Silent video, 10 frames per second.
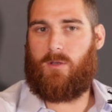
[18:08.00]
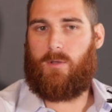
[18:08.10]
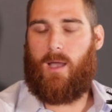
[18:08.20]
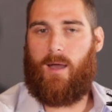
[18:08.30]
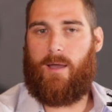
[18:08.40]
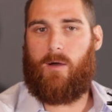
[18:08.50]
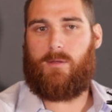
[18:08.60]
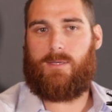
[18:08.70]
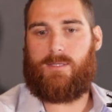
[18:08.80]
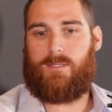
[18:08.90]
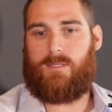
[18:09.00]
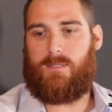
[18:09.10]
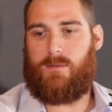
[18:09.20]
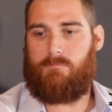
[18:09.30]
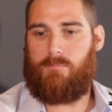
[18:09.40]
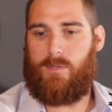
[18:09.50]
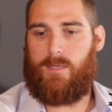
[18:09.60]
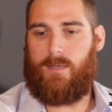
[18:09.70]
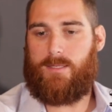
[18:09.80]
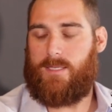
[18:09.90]
so Kyle is,
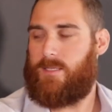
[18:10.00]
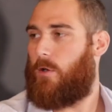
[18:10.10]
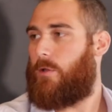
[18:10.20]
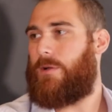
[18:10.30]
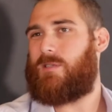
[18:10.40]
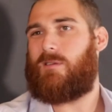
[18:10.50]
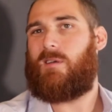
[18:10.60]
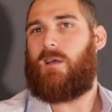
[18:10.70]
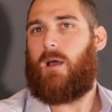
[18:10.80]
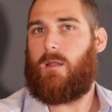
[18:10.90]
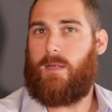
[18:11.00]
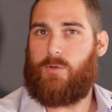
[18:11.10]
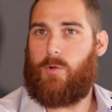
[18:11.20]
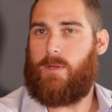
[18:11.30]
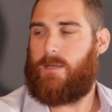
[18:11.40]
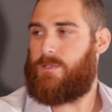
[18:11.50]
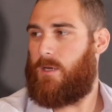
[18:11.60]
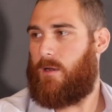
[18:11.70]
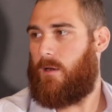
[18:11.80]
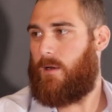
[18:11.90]
as I said earlier, he's an electrical
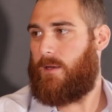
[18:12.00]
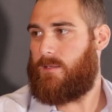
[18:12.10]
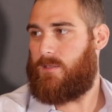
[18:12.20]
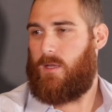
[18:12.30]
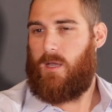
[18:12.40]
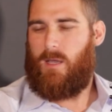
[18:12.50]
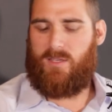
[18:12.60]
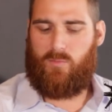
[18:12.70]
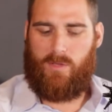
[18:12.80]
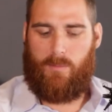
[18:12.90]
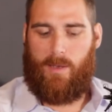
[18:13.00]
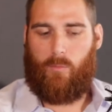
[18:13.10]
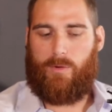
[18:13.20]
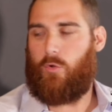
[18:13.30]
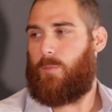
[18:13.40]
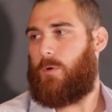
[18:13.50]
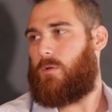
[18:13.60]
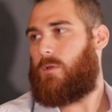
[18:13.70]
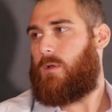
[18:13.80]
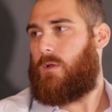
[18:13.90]
engineer, and he's really about
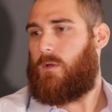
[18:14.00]
renewable...